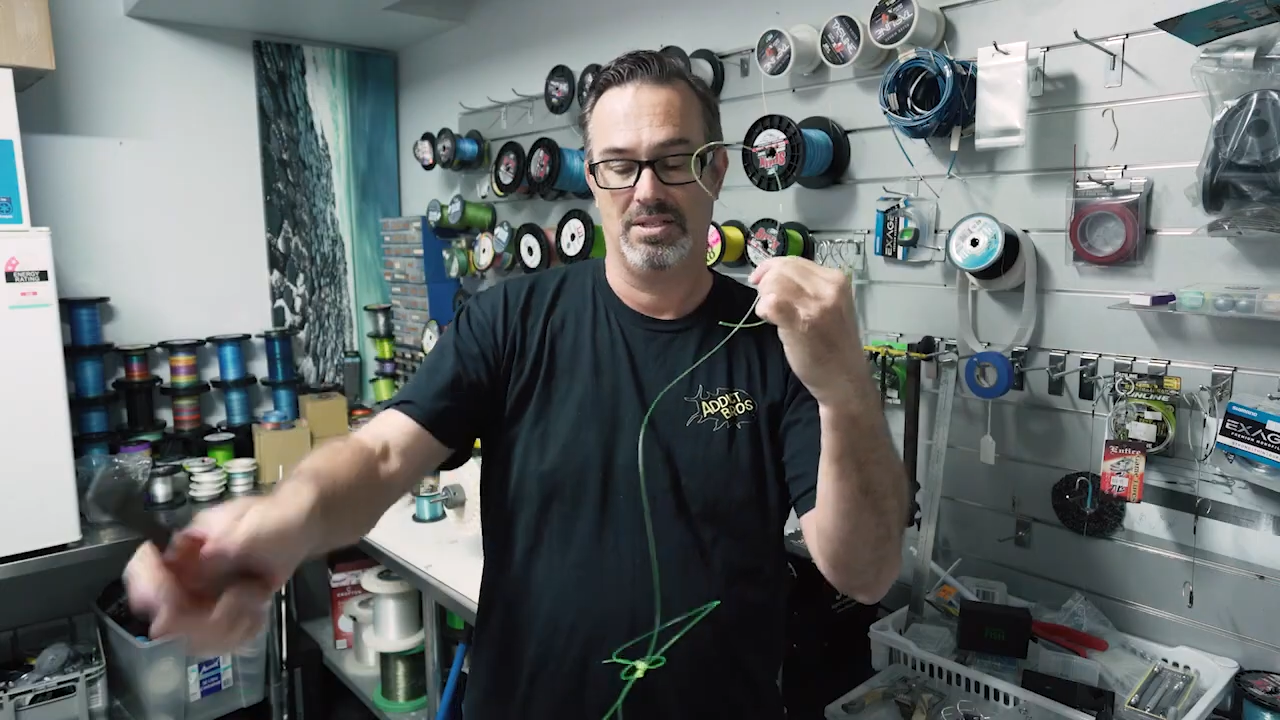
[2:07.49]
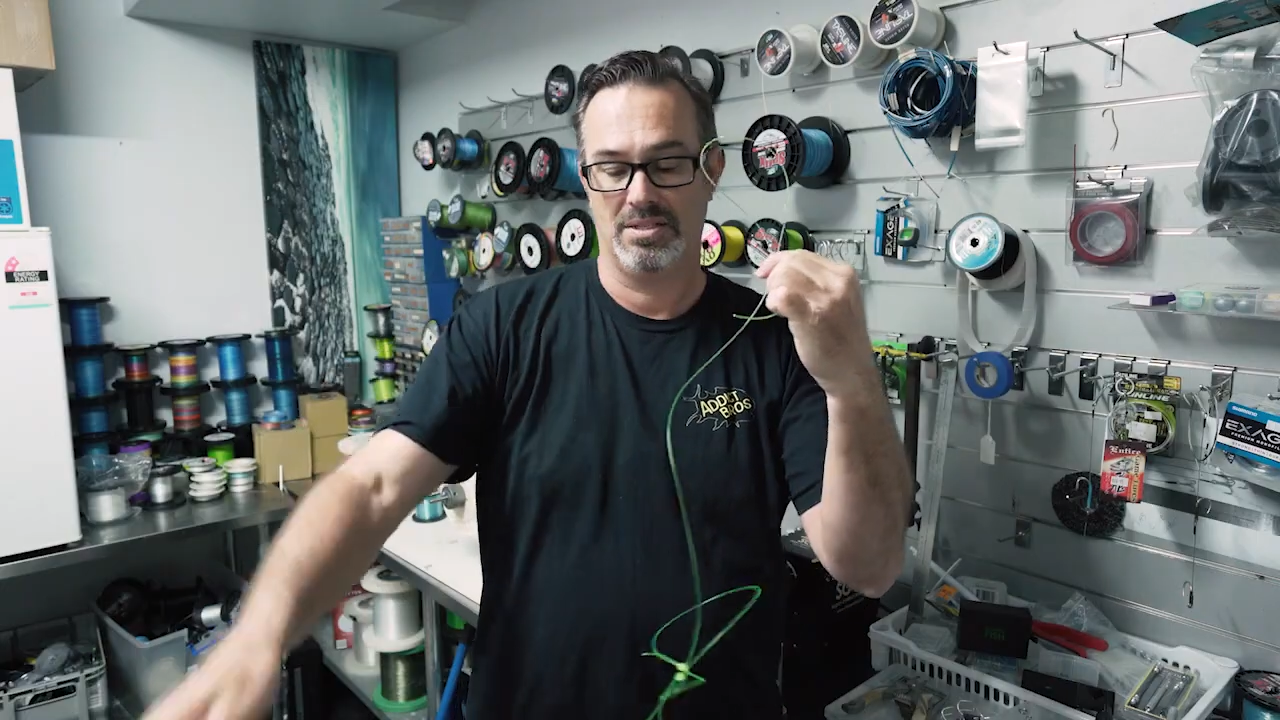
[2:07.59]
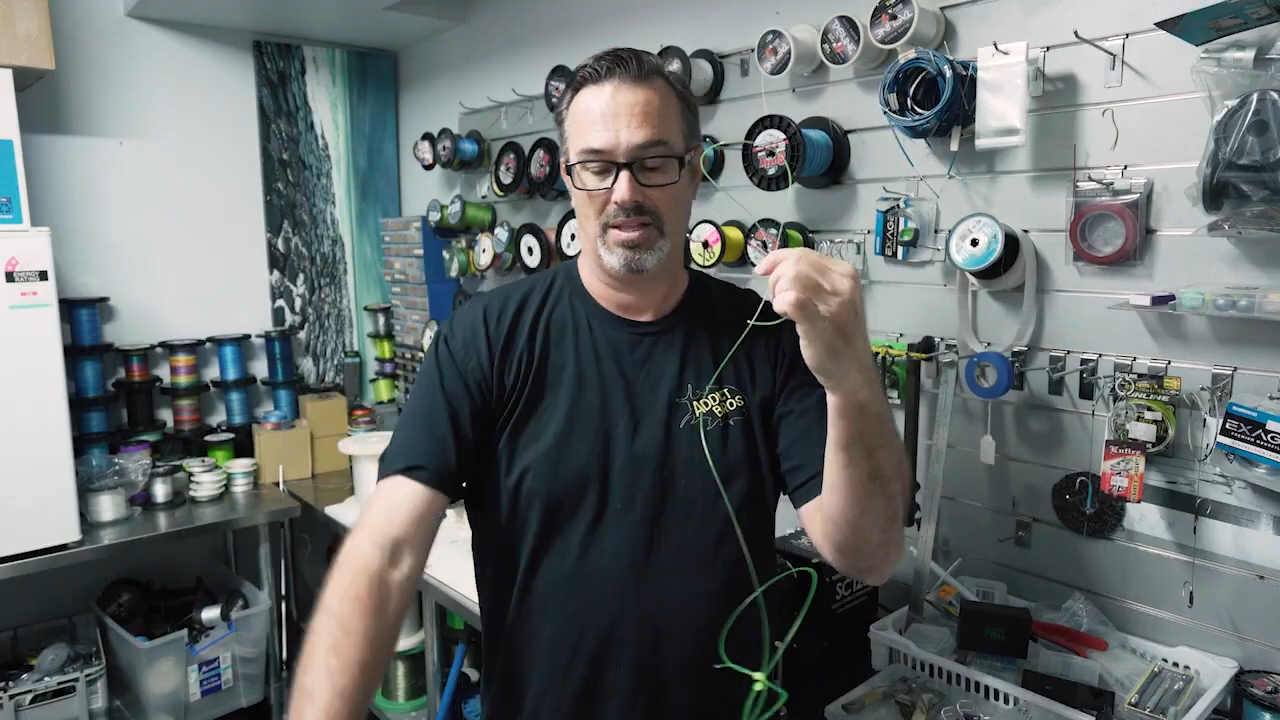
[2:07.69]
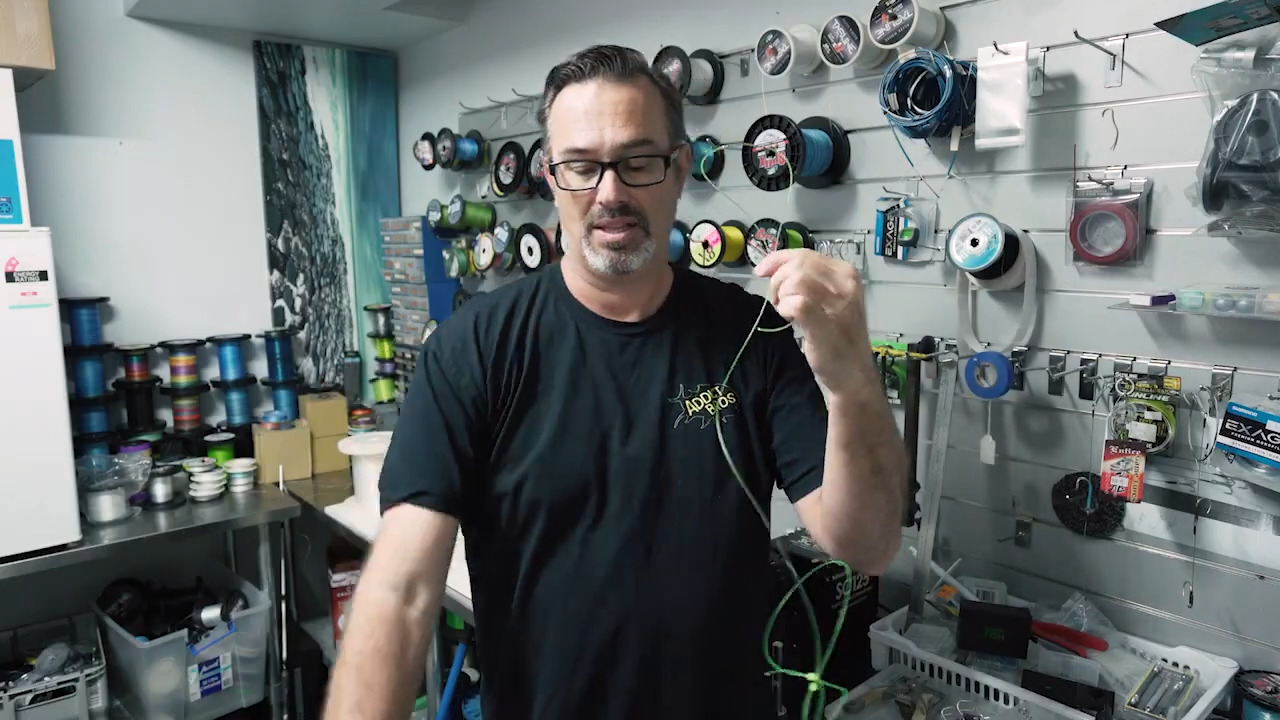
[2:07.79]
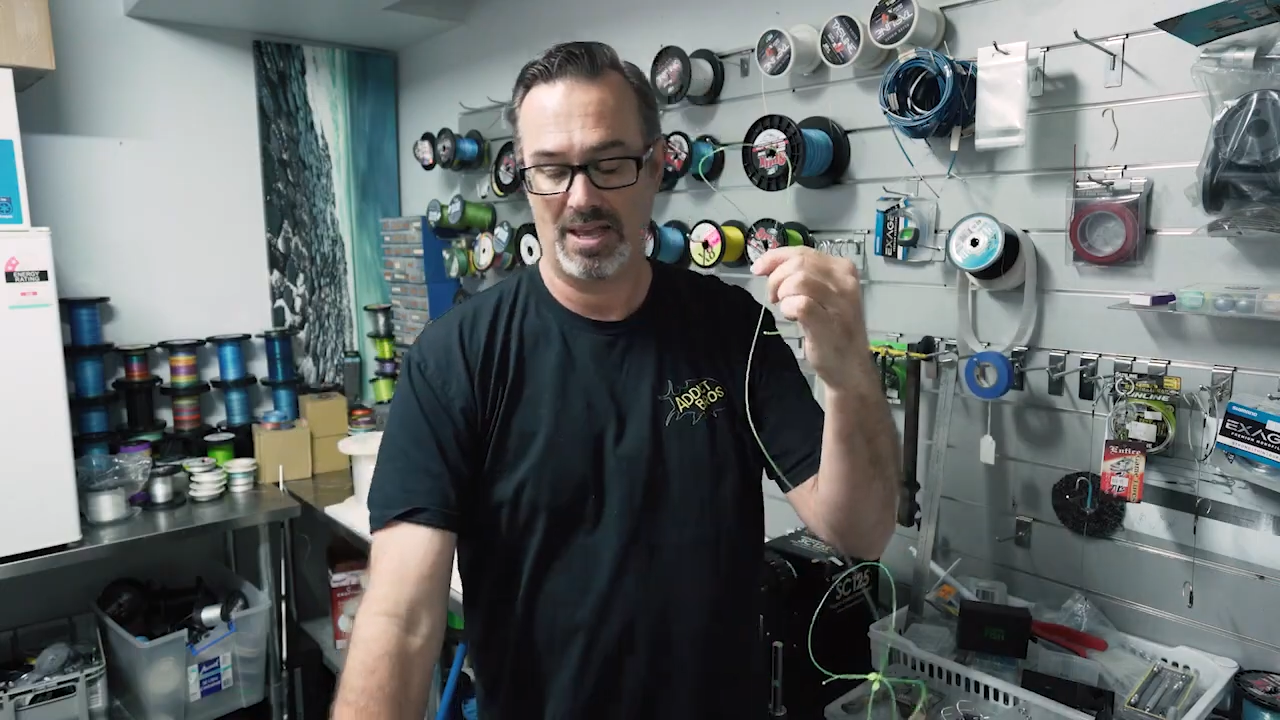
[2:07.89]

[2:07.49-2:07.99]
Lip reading: just like